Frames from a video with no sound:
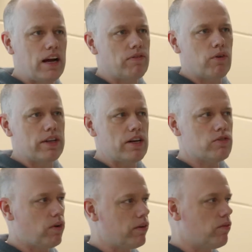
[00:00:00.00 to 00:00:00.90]
us to be way
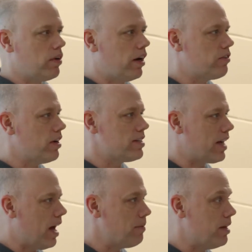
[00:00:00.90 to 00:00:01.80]
more creative with our
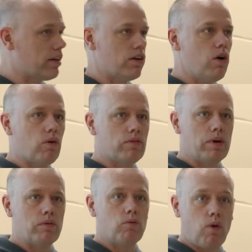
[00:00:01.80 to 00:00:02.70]
teaching. We're no
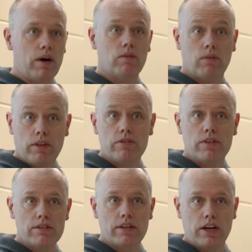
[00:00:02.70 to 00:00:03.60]
longer just having to
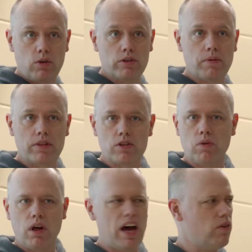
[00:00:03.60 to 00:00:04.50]
lecture
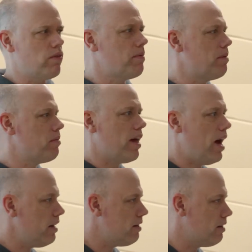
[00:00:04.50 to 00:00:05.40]
based off the
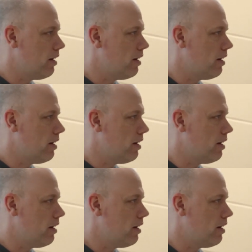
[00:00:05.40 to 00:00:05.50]
textbooks and